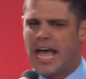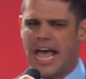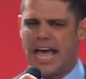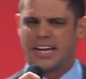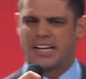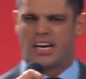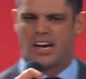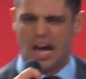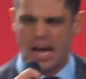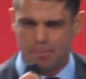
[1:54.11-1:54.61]

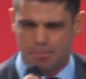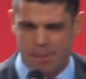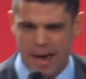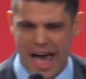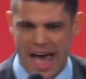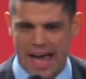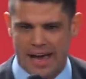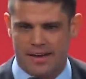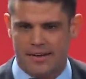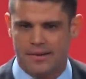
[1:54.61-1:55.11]
and cut
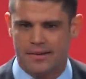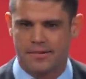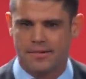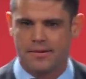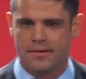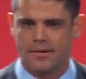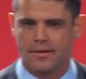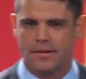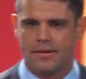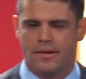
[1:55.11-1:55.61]
back.
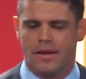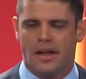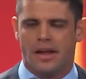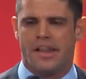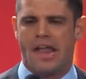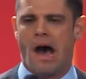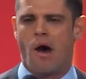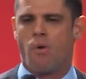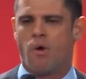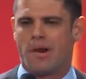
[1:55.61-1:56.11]

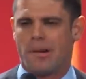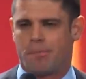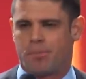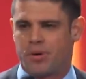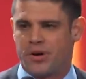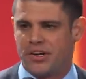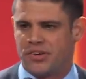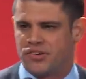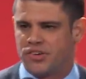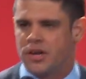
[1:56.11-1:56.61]
Now I want to
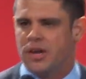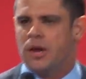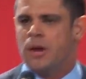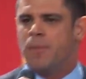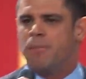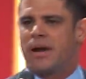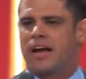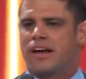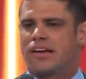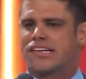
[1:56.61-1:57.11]
preach
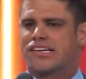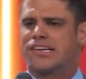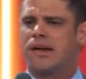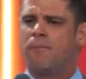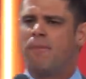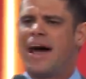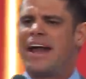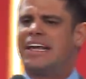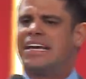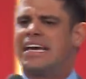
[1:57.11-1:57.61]
because
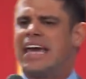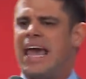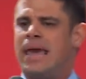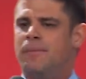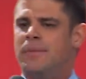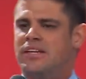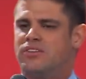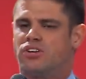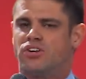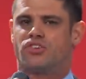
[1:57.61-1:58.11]
somebody
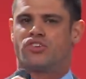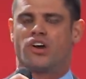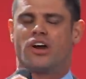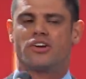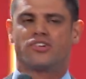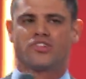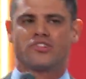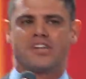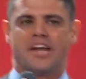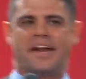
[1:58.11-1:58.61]
came into
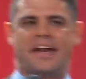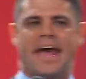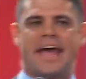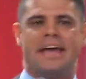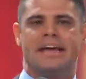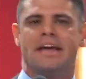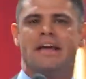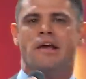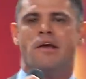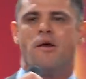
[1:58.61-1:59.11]
church
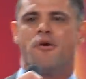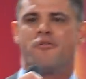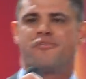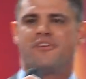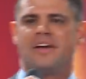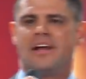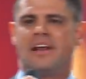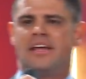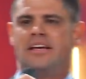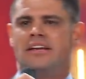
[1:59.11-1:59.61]
today
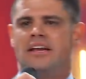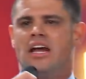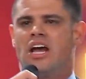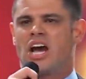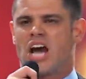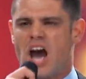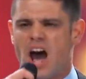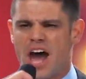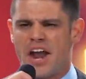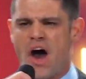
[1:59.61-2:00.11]
feeling
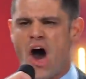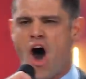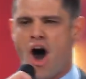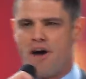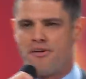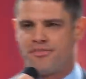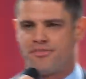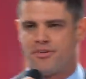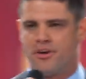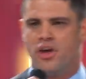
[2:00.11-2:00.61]
cut
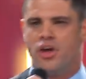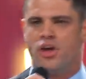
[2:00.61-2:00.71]
off.